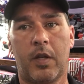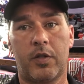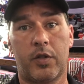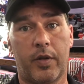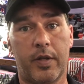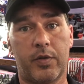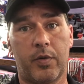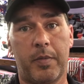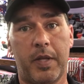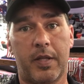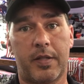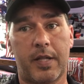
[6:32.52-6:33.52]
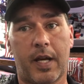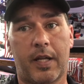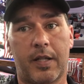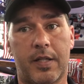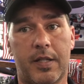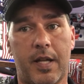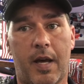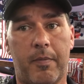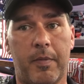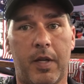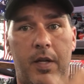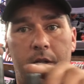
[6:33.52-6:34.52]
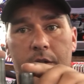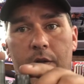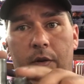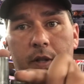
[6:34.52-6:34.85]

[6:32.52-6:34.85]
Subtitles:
So this would be the second step. So